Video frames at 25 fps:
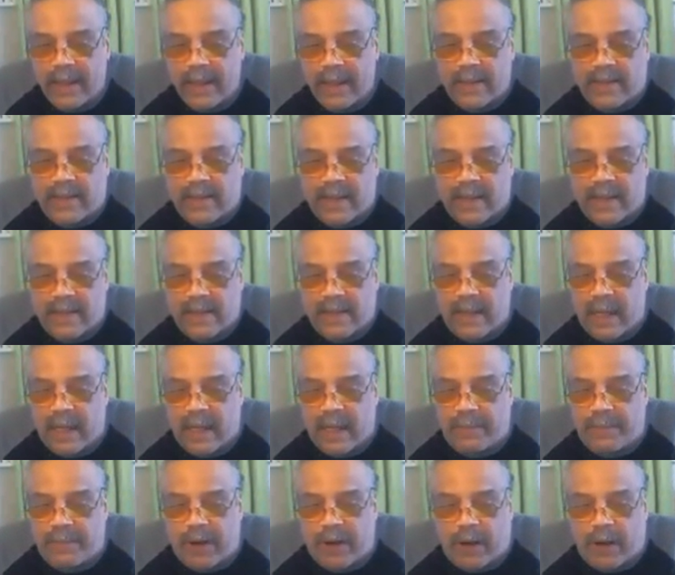It says,
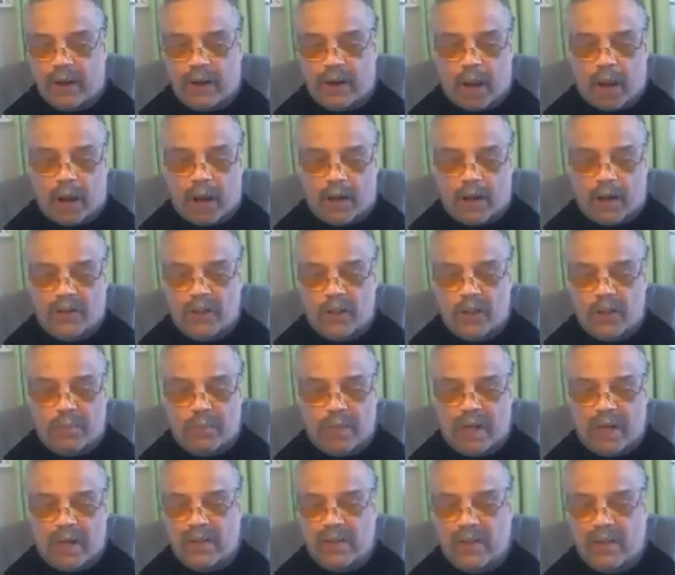if a loss, you
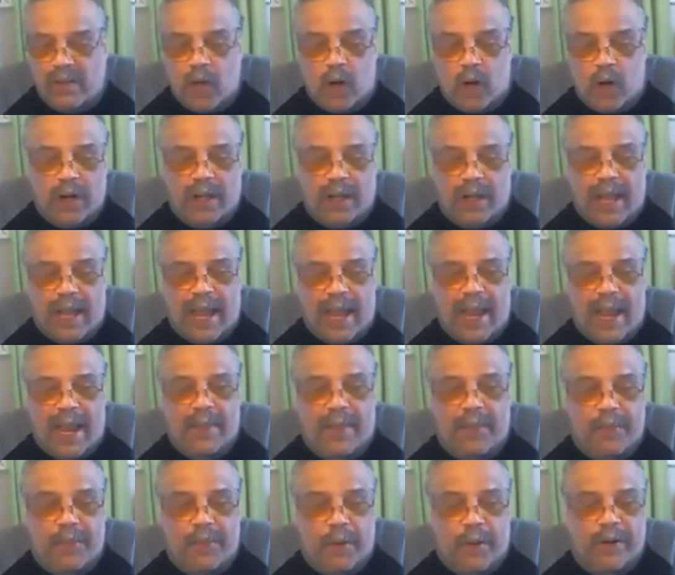must go to
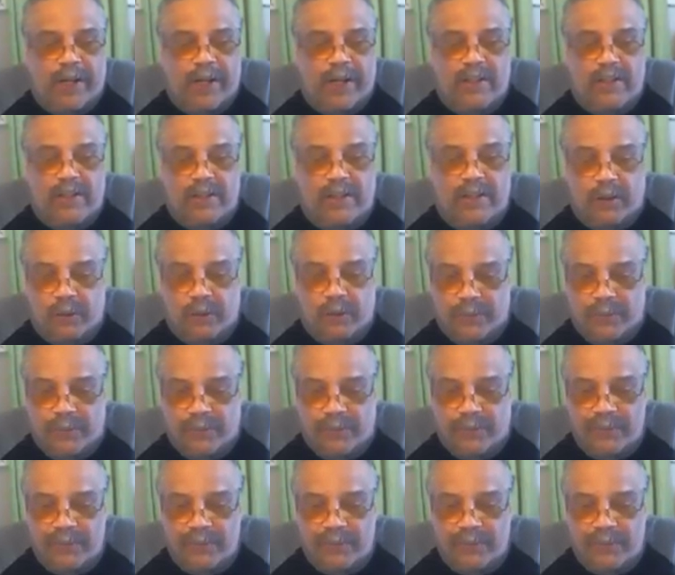line 32.